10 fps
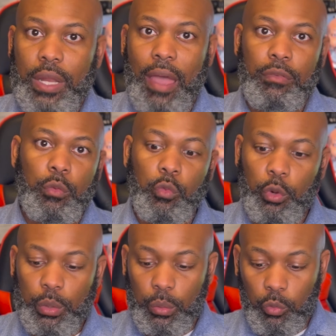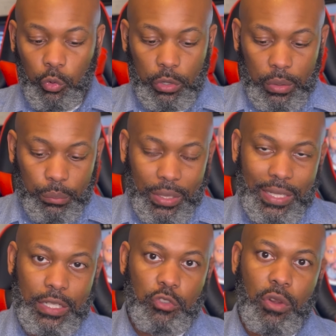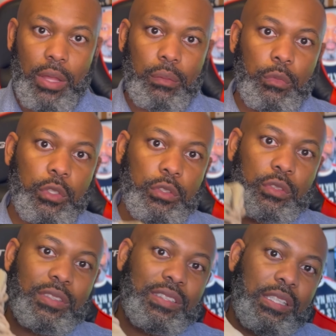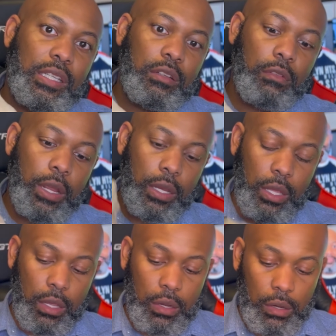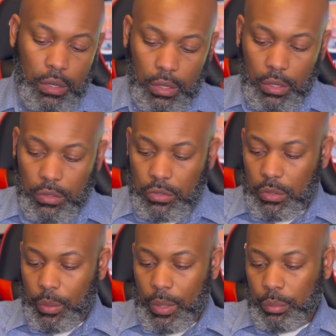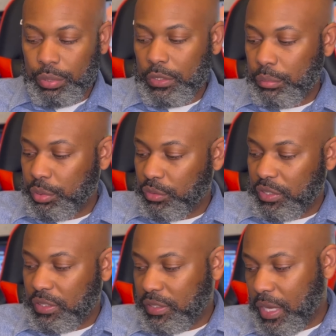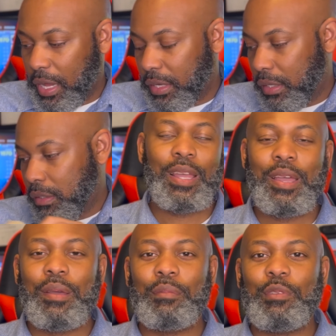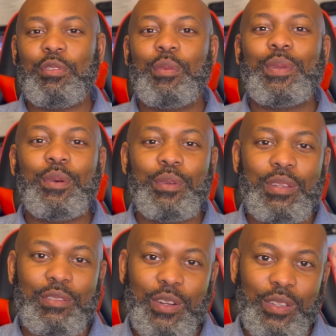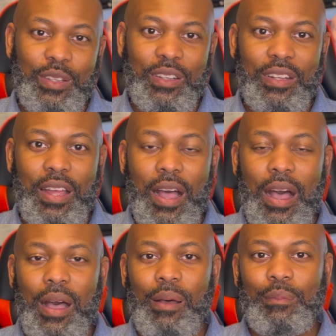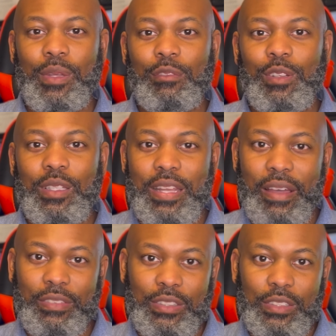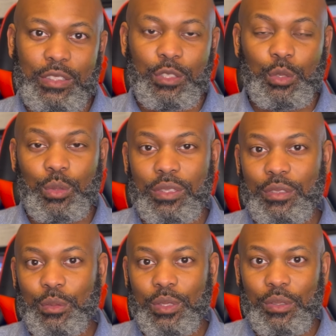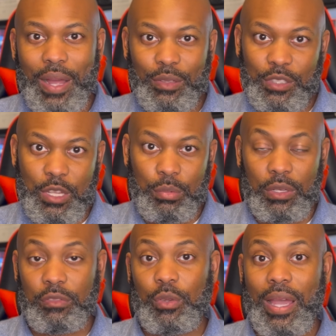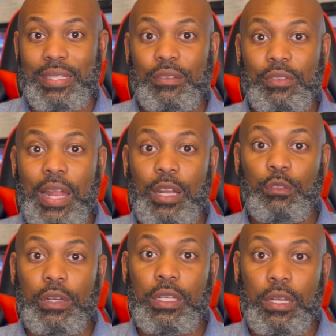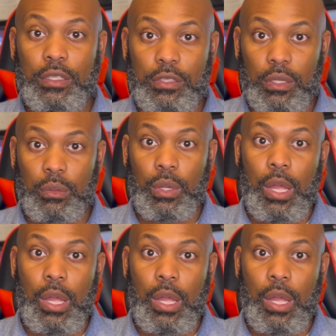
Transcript: haven't worn them worn them but i did try them on you can see it right here so i'll put the boot to the side before we go any further um, and really dive into the shoe, let's do a little housekeeping. If you guys have not already done so,